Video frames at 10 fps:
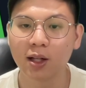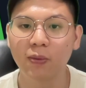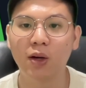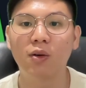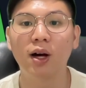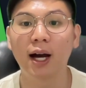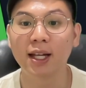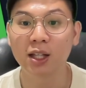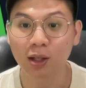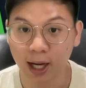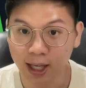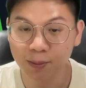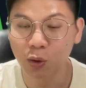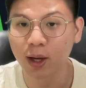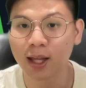Now, I
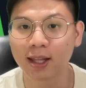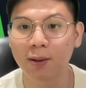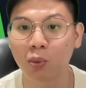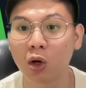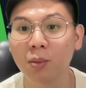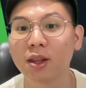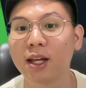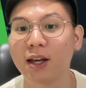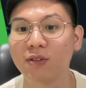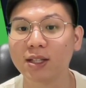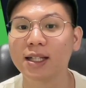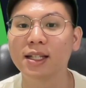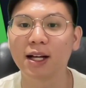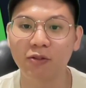am aware that Bournemouth and Everton